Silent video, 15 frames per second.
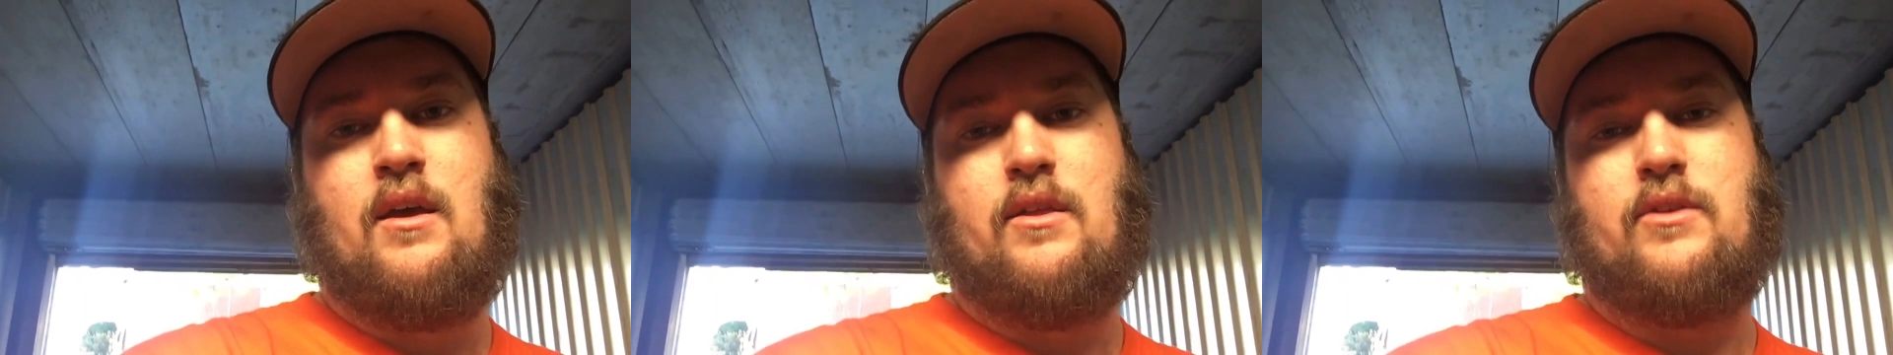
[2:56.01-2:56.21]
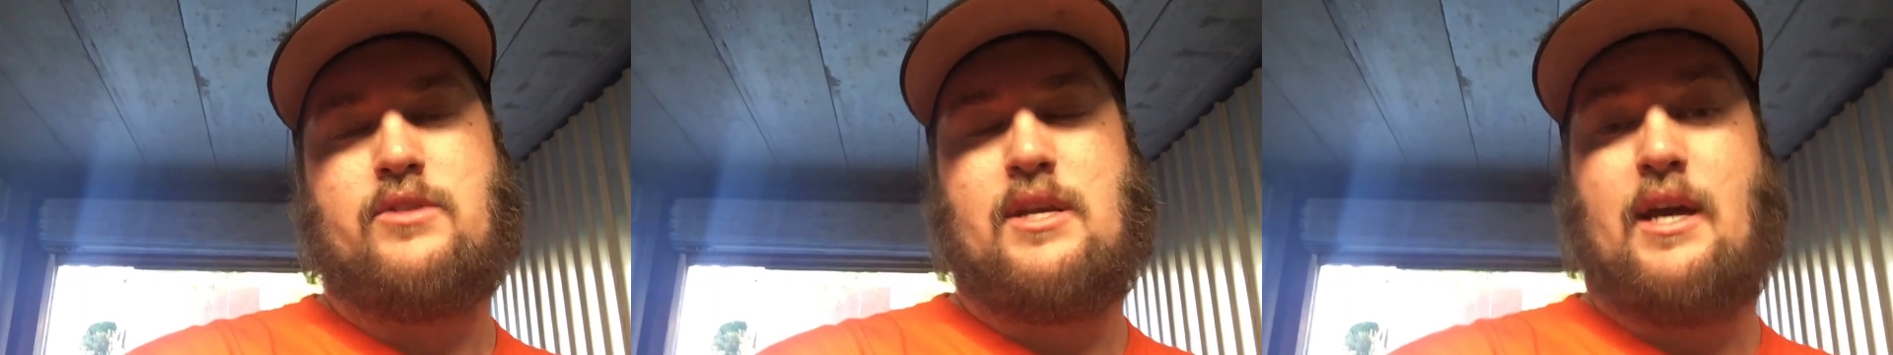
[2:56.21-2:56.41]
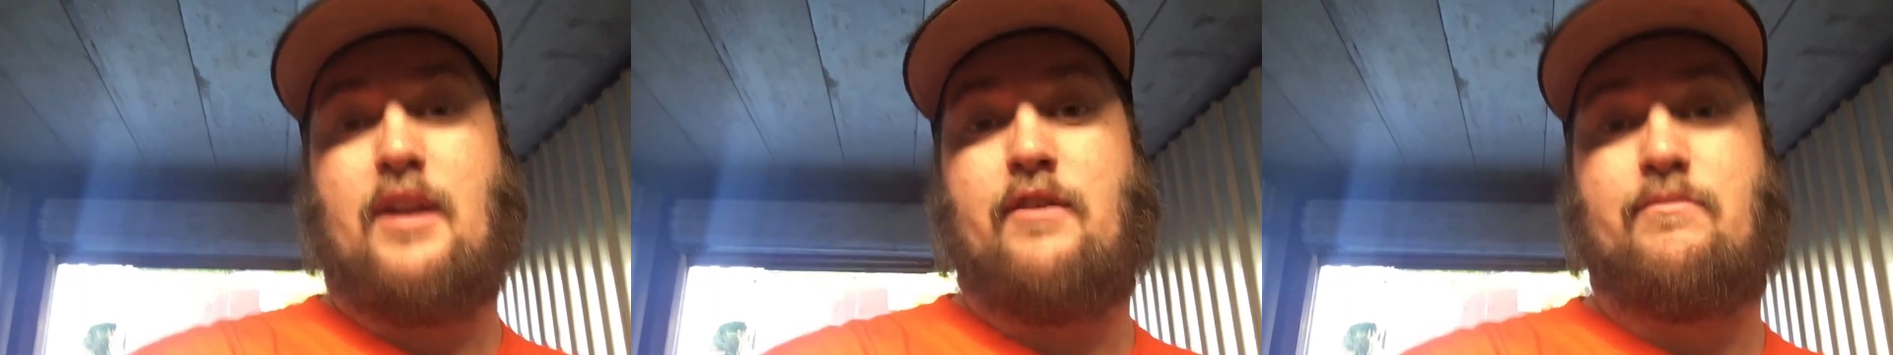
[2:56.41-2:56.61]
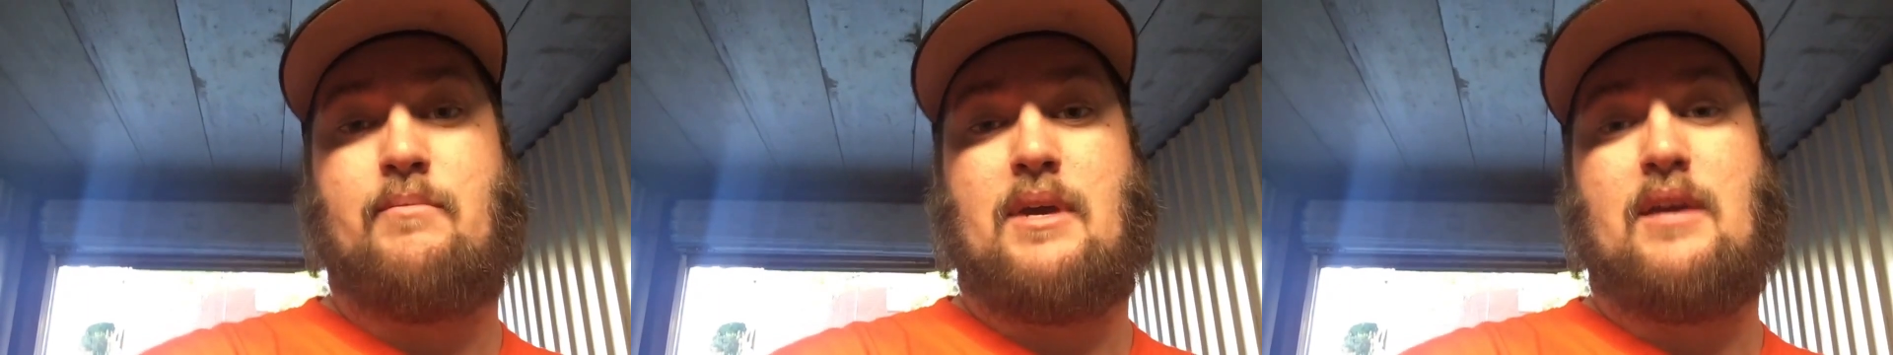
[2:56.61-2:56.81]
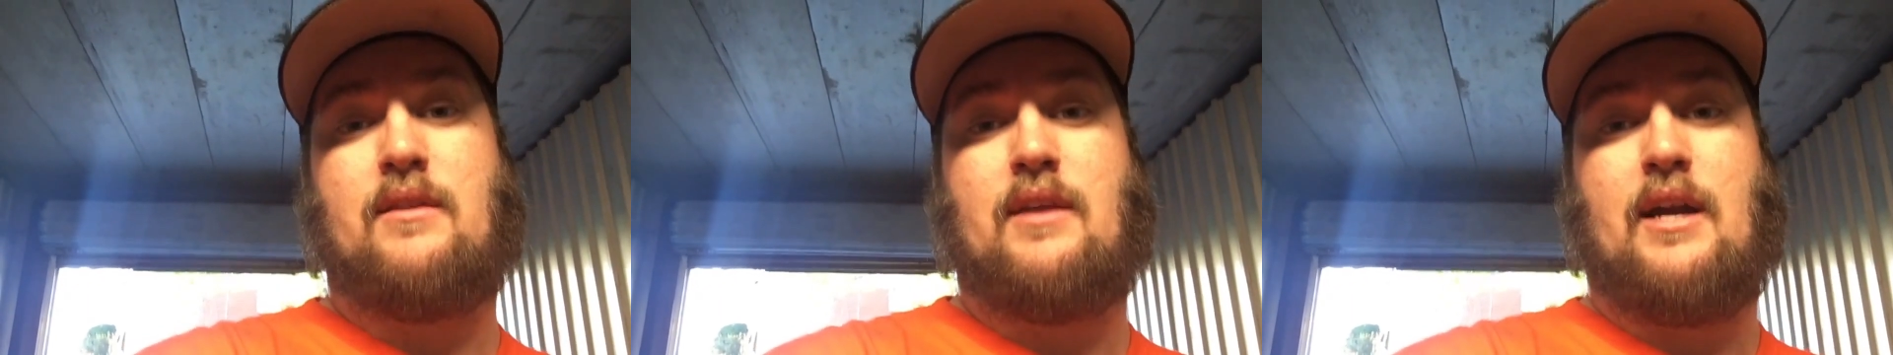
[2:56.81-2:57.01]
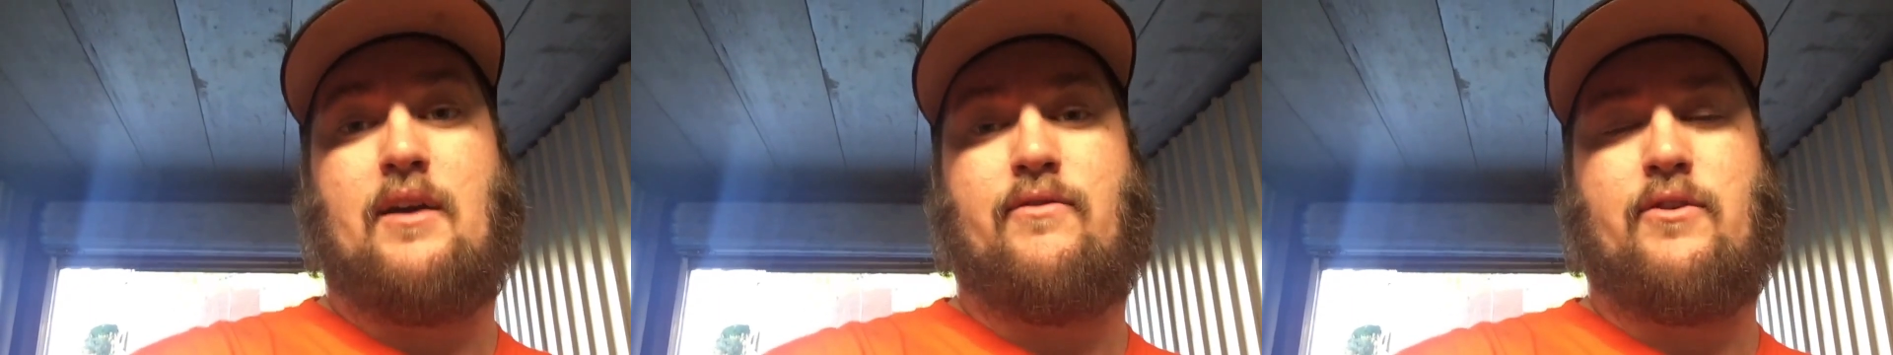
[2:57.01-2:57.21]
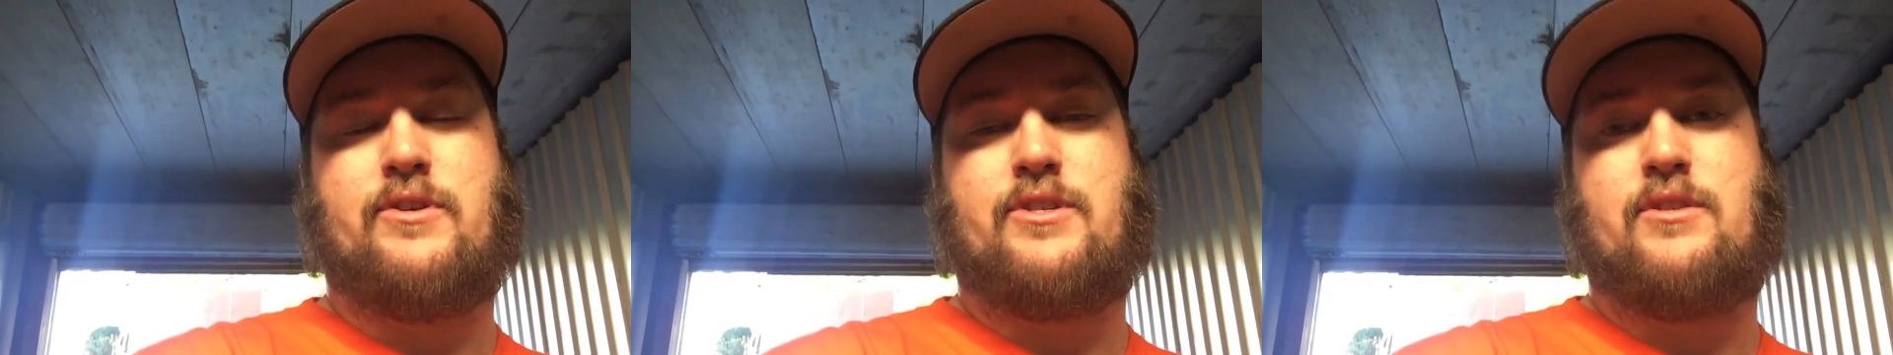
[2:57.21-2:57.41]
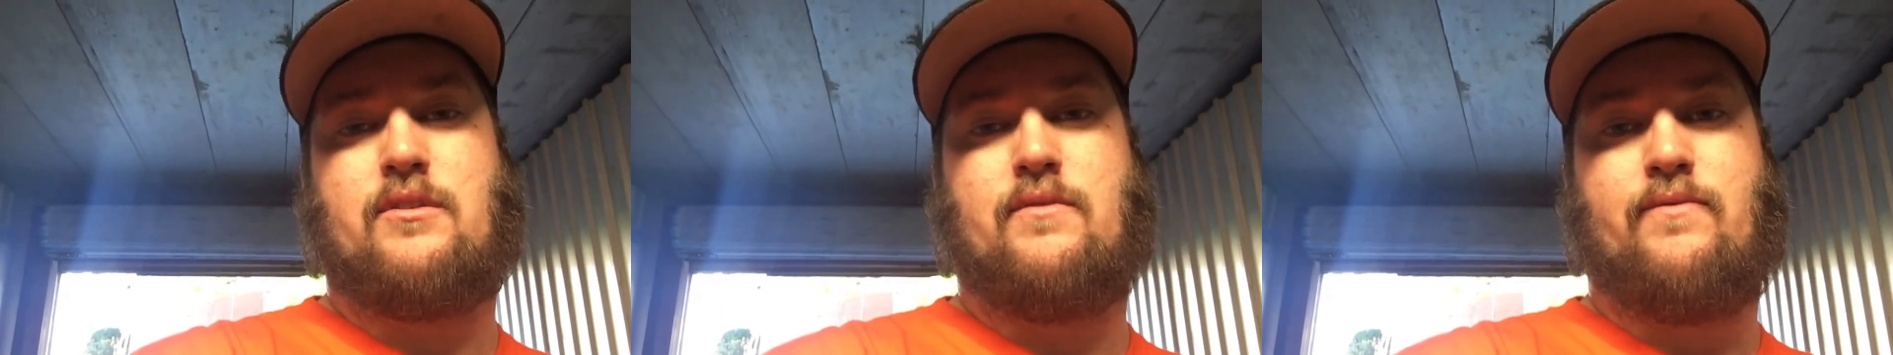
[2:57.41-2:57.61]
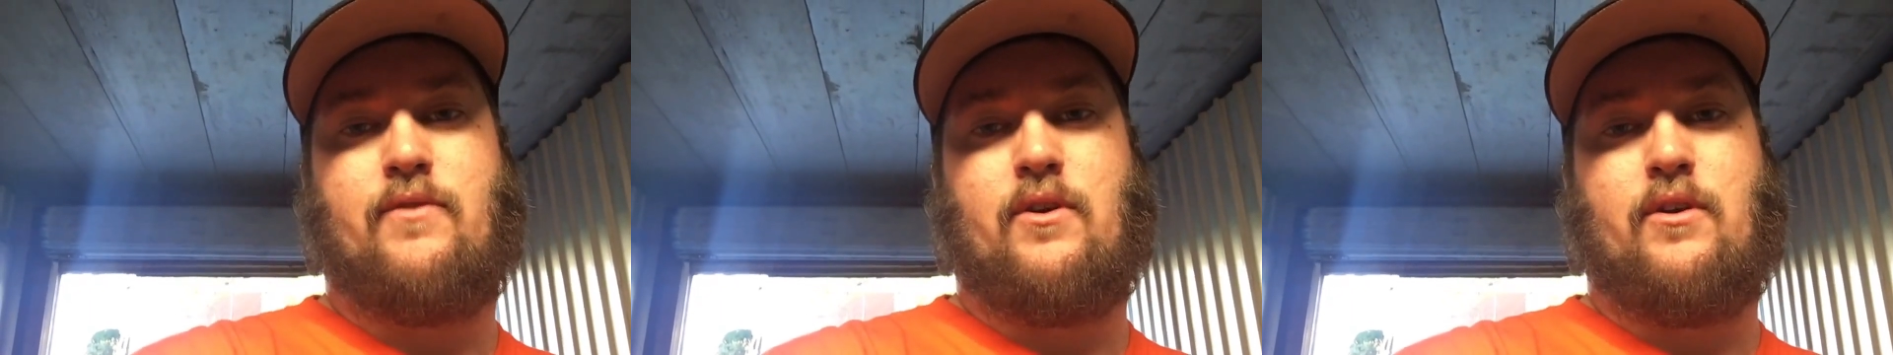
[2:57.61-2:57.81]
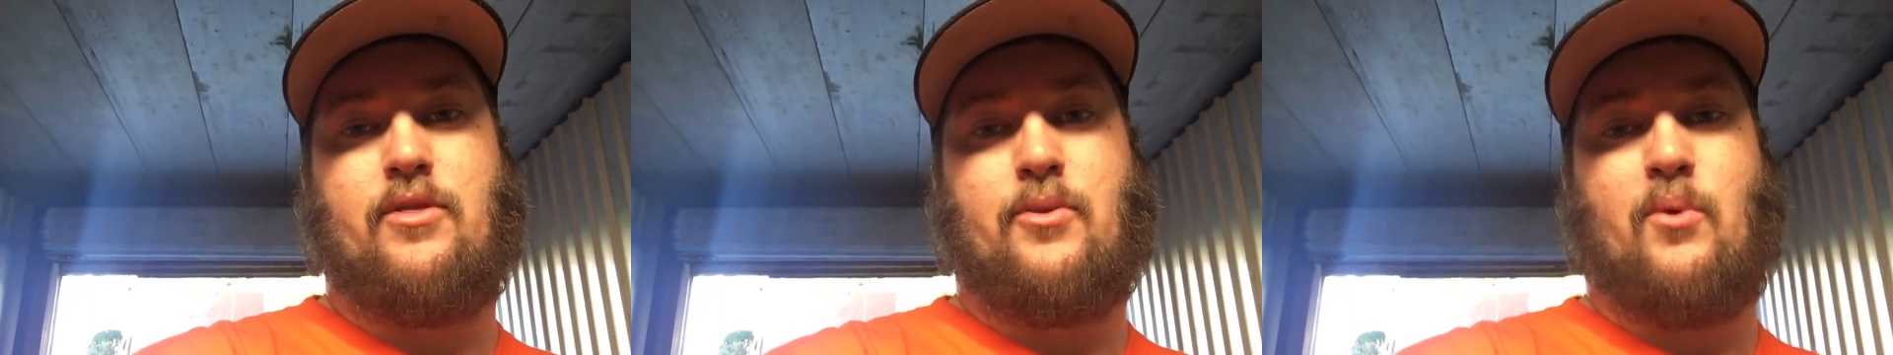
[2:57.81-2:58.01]
there's not enough meat there
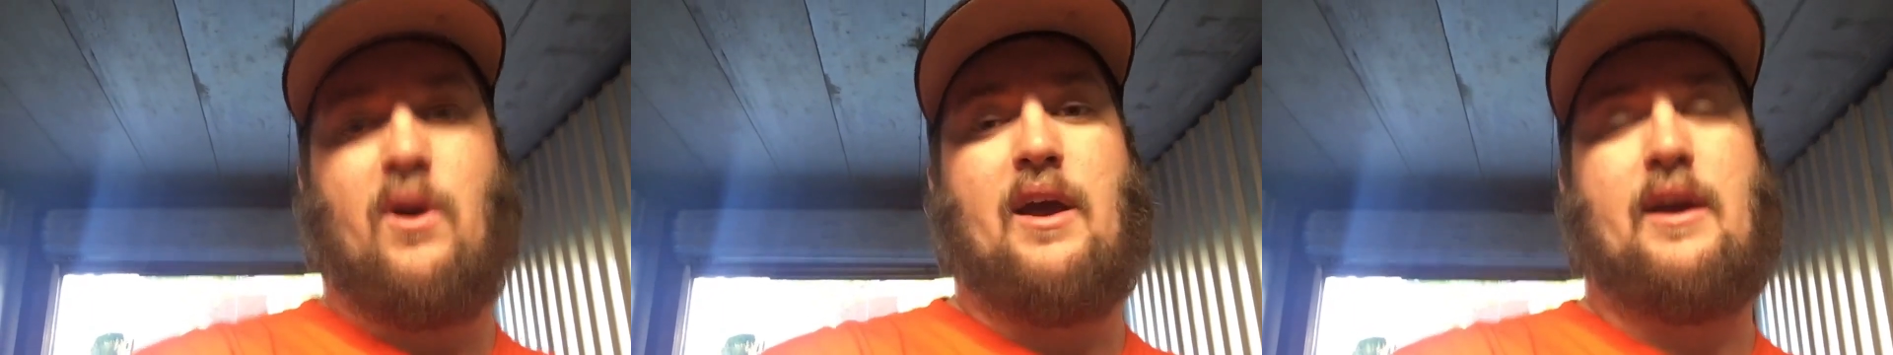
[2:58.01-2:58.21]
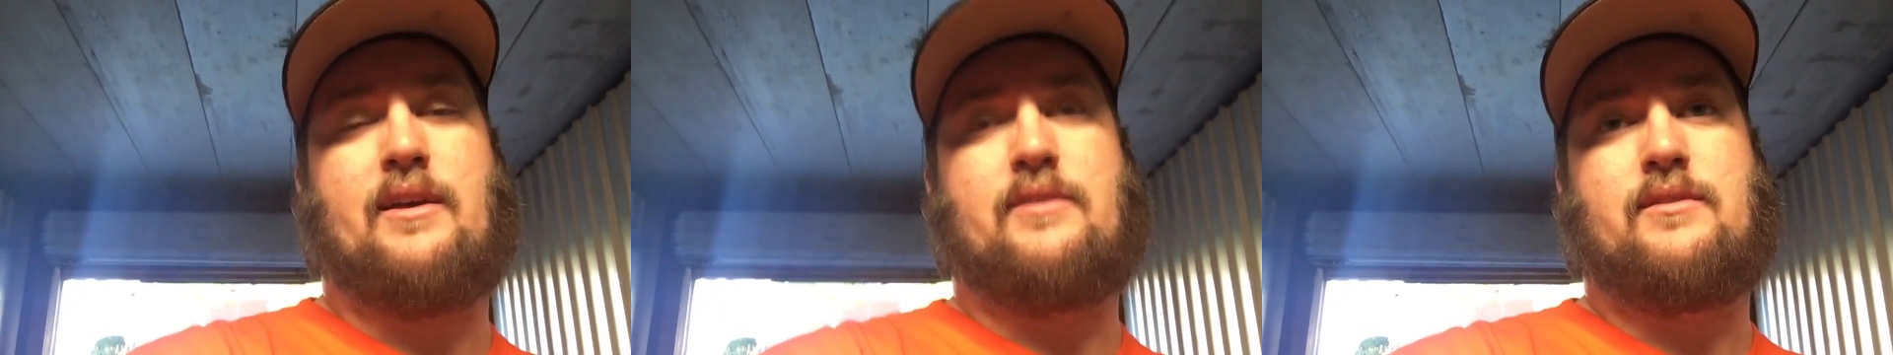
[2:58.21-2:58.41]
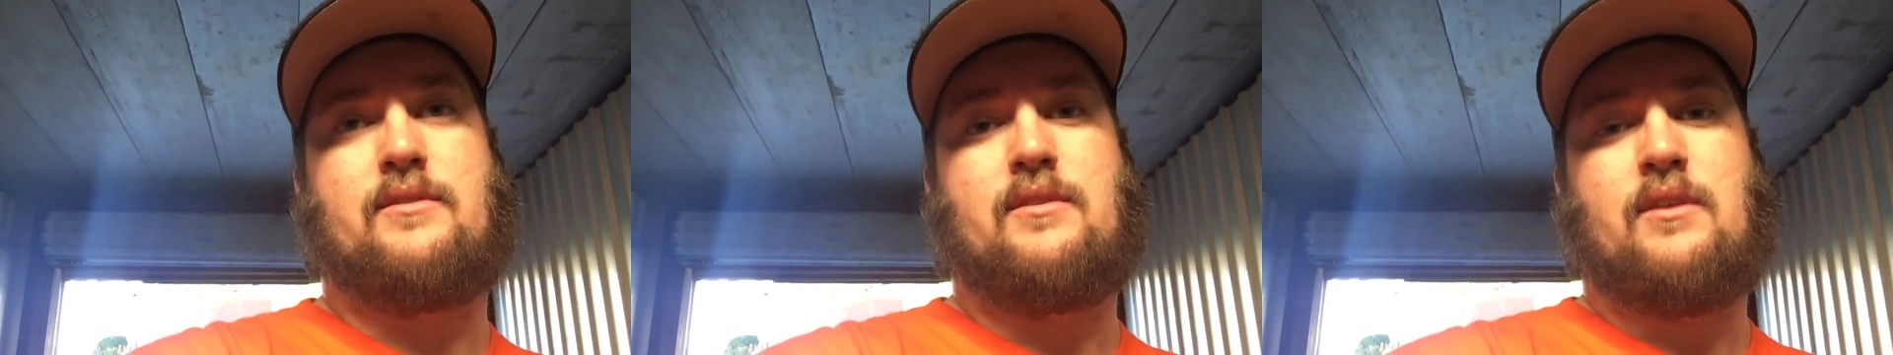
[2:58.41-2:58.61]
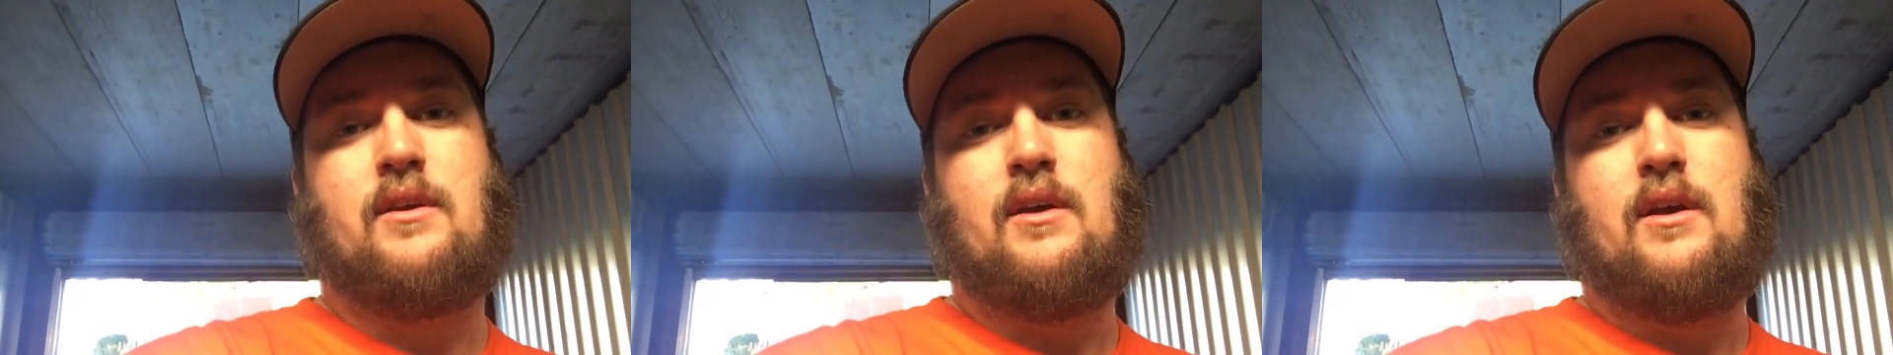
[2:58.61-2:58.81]
for threads.